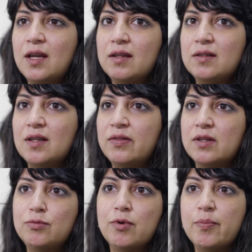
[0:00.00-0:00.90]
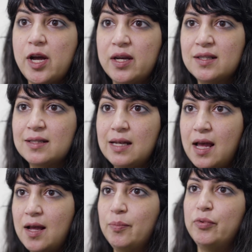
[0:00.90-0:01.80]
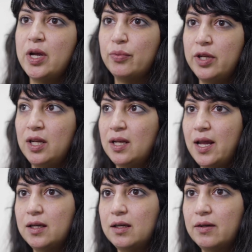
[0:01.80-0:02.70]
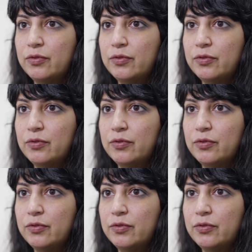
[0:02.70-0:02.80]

at this robotics lab where we like